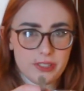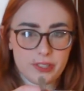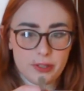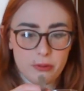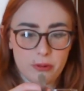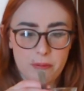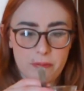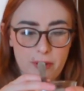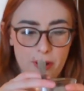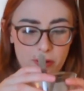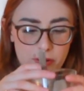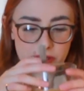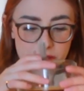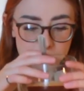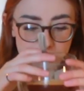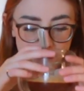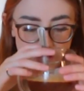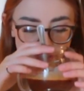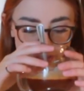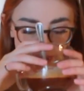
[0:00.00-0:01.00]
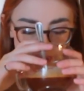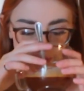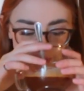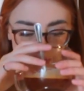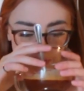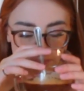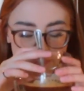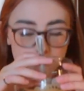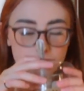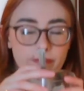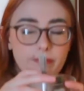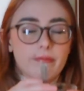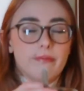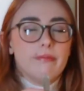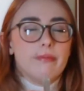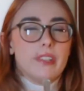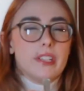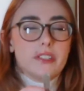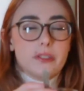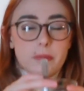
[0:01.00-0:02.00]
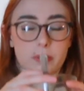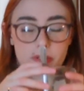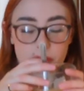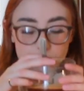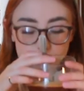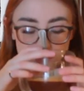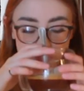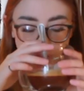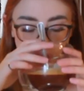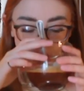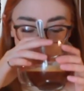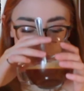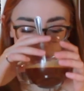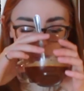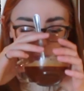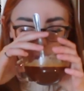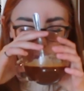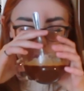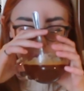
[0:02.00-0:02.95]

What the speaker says: repulsed by it. That smells really good.